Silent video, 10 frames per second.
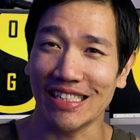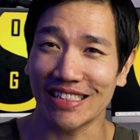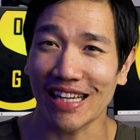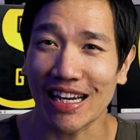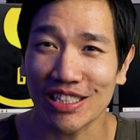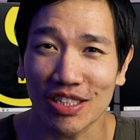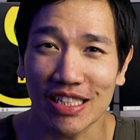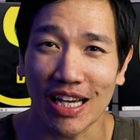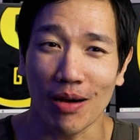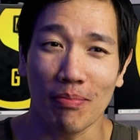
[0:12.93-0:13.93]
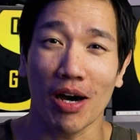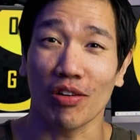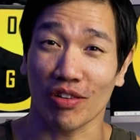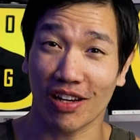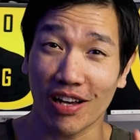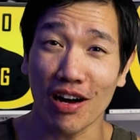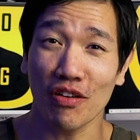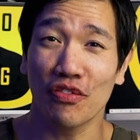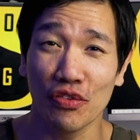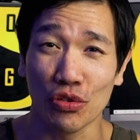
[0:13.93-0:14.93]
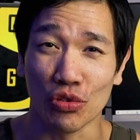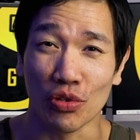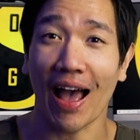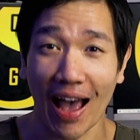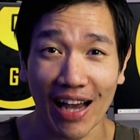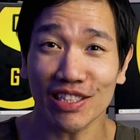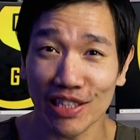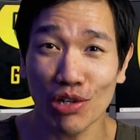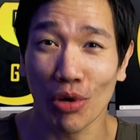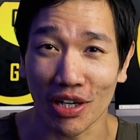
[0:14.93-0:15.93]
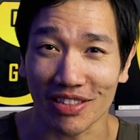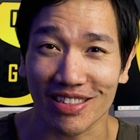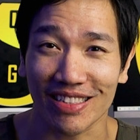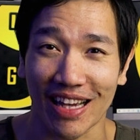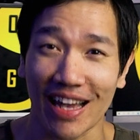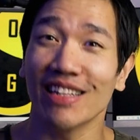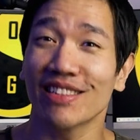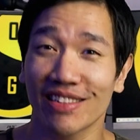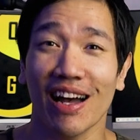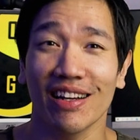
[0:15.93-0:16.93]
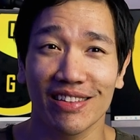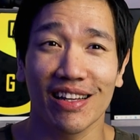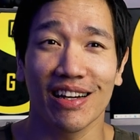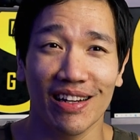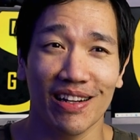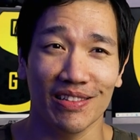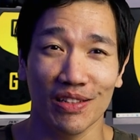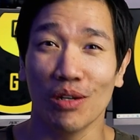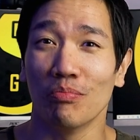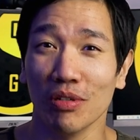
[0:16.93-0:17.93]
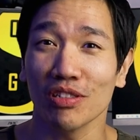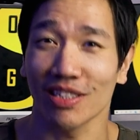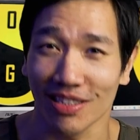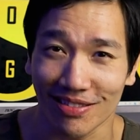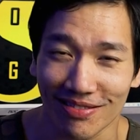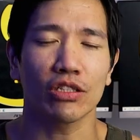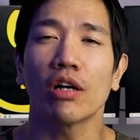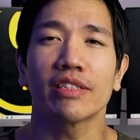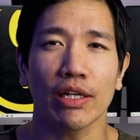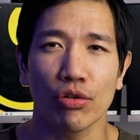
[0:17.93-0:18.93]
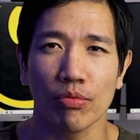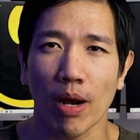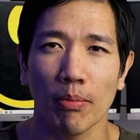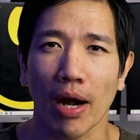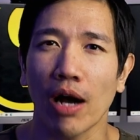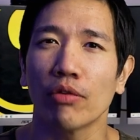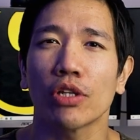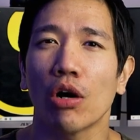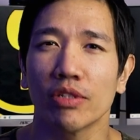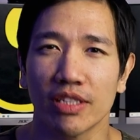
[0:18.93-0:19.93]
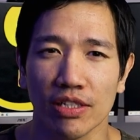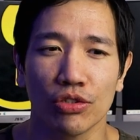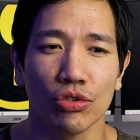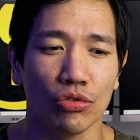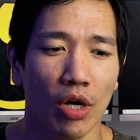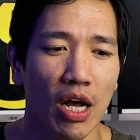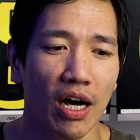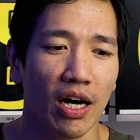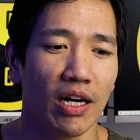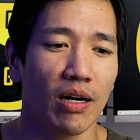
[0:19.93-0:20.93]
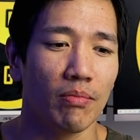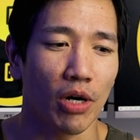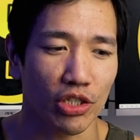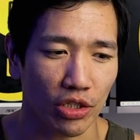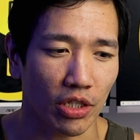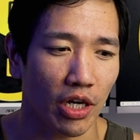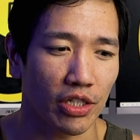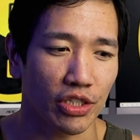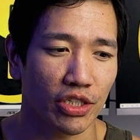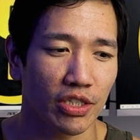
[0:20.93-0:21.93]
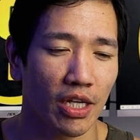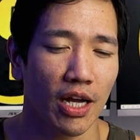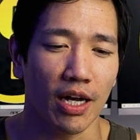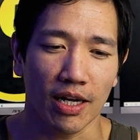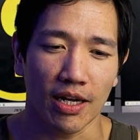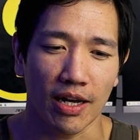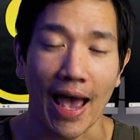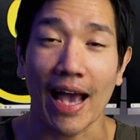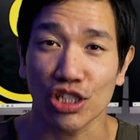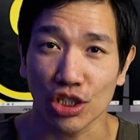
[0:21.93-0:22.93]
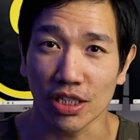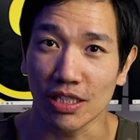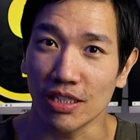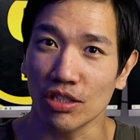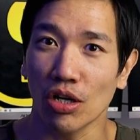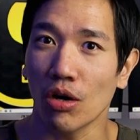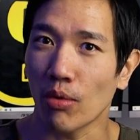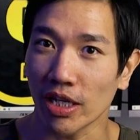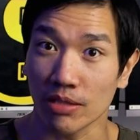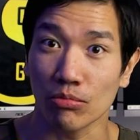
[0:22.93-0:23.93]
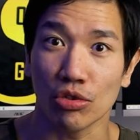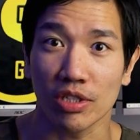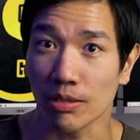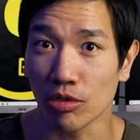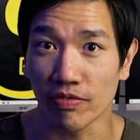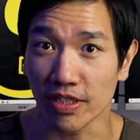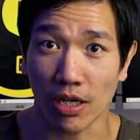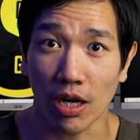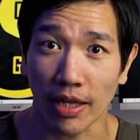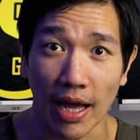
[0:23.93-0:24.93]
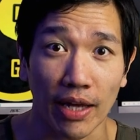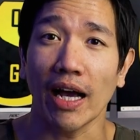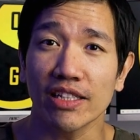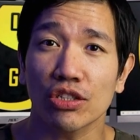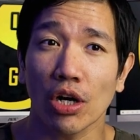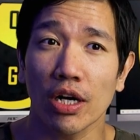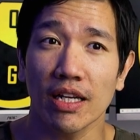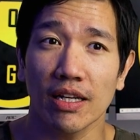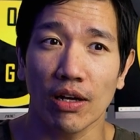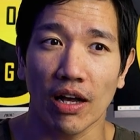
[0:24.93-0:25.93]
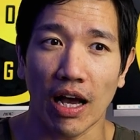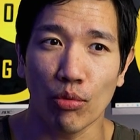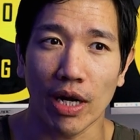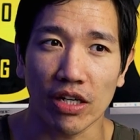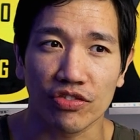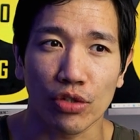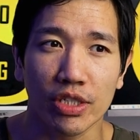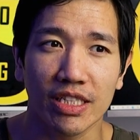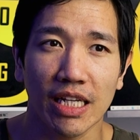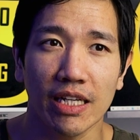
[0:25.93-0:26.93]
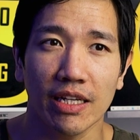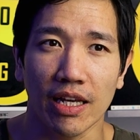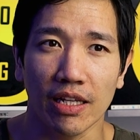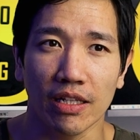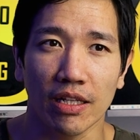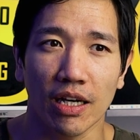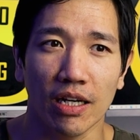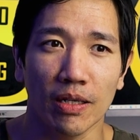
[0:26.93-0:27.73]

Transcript: is actually about Kung Fu. Actually works and is not, bullshit. As long as I can remember, I was always into martial arts, action, watching Bruce Lee movies and all that. I started when I was 13 in